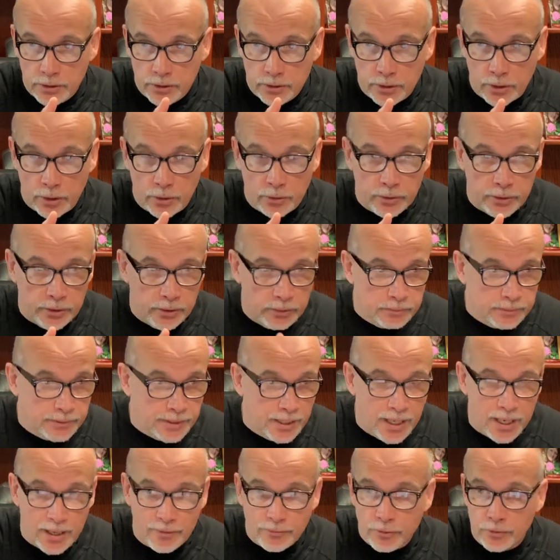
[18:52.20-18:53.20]
you know,
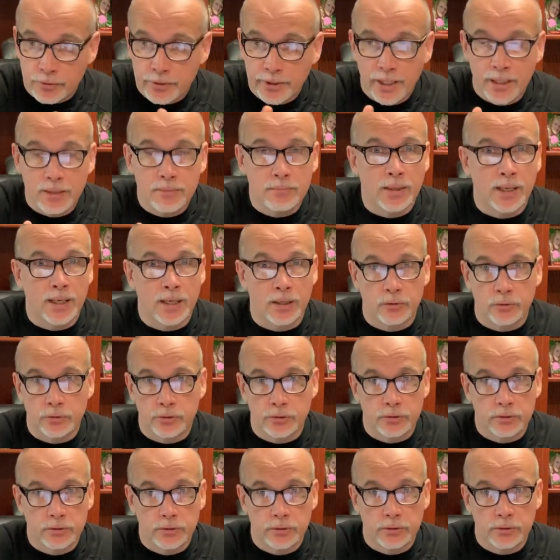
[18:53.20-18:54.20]
say after 10
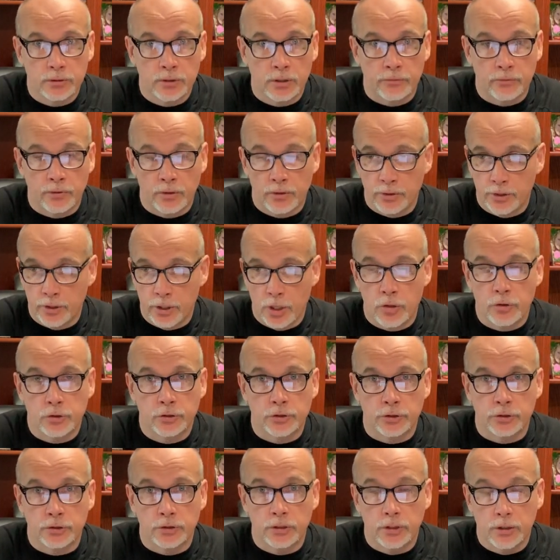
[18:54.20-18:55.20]
miles of on the
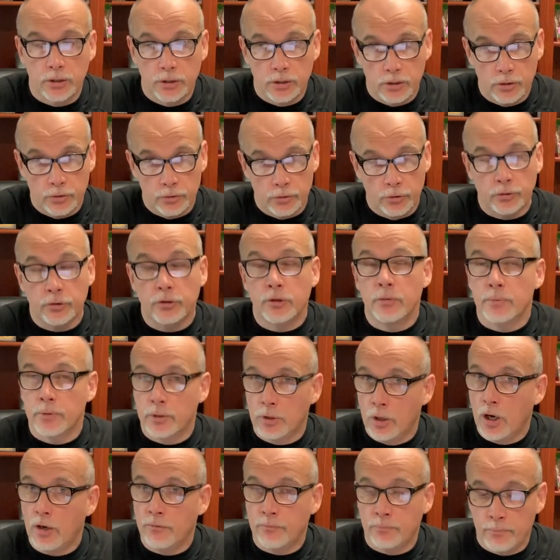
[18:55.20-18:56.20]
ocean, they're going to be
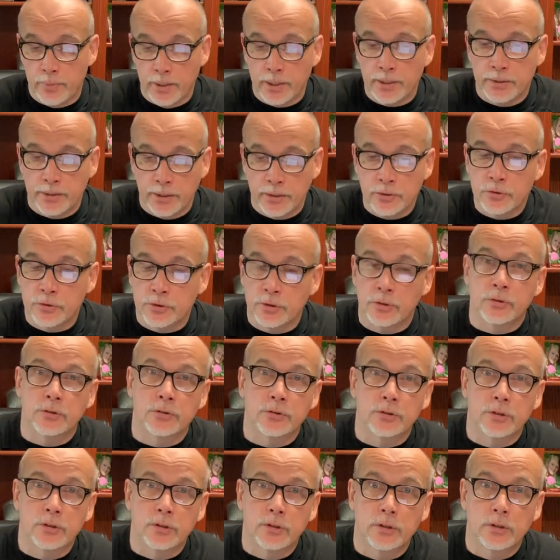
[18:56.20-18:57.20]
off big
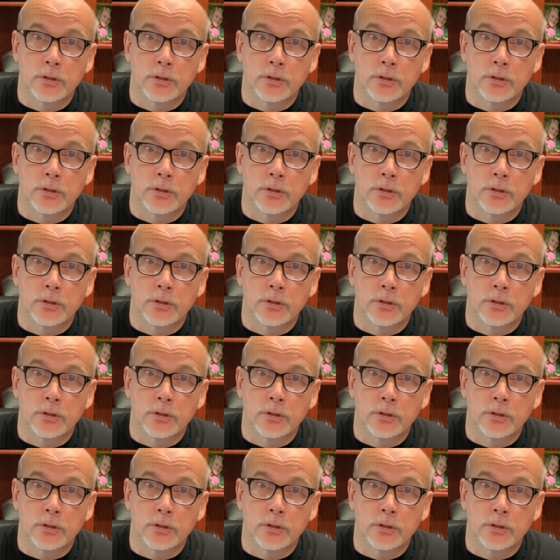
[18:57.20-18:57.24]
distance.